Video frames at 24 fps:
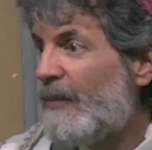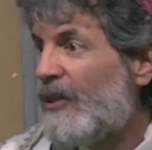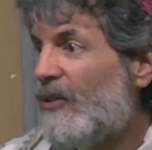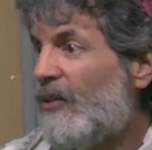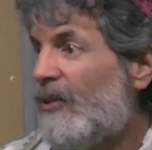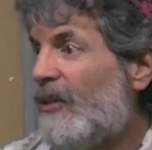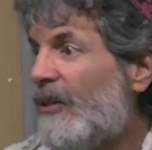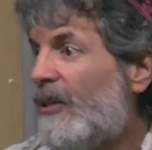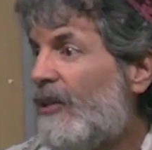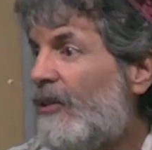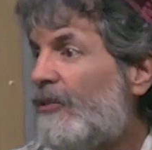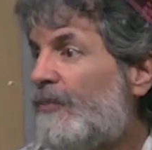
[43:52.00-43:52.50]
the
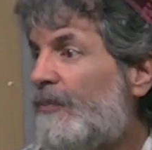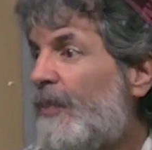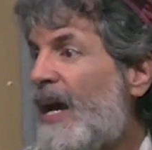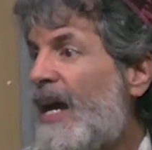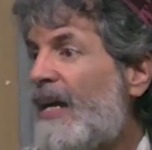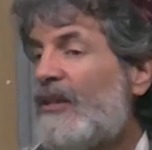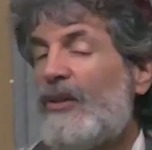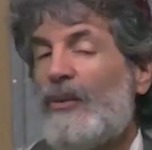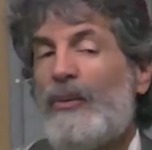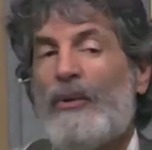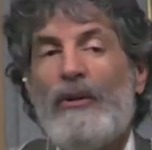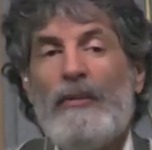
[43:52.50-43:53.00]
Lord. He goes
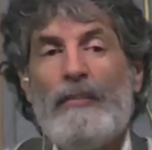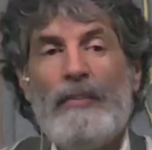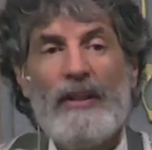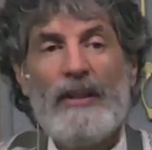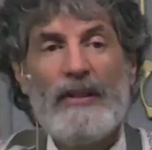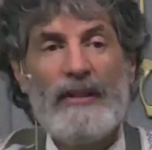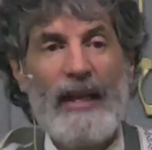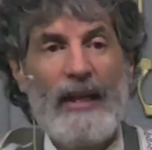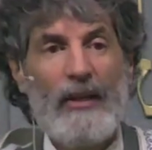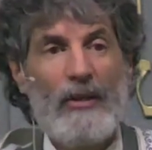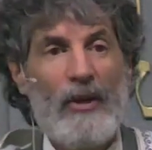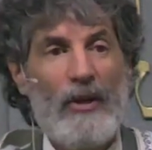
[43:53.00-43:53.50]
back to where he
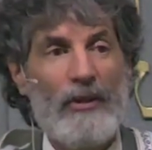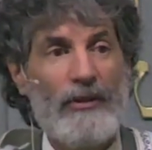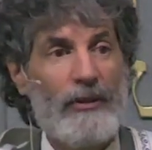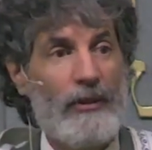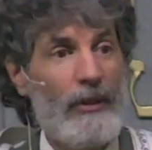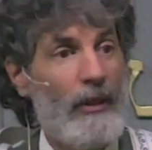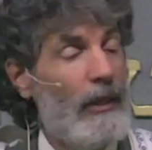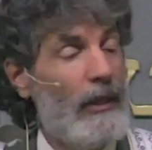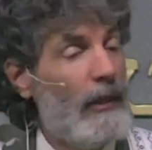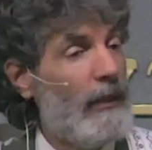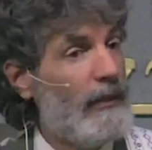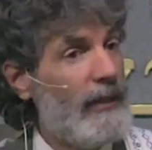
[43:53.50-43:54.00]
built that altar.
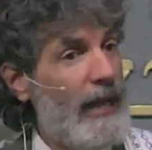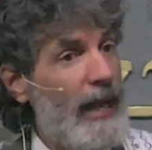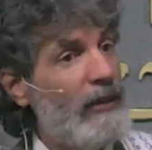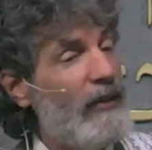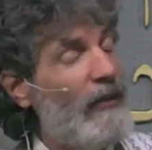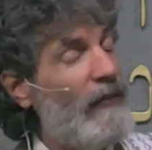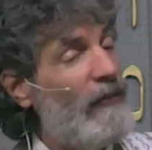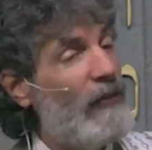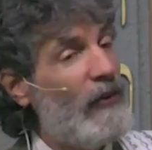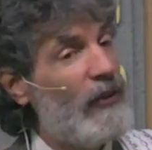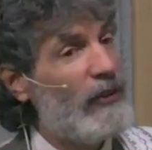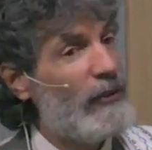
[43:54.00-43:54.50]
Not
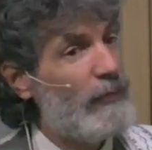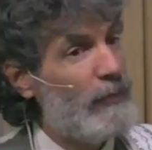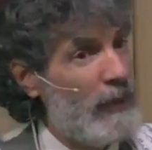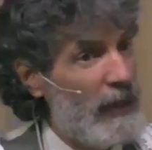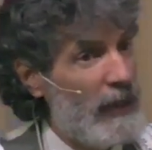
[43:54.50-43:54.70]
the first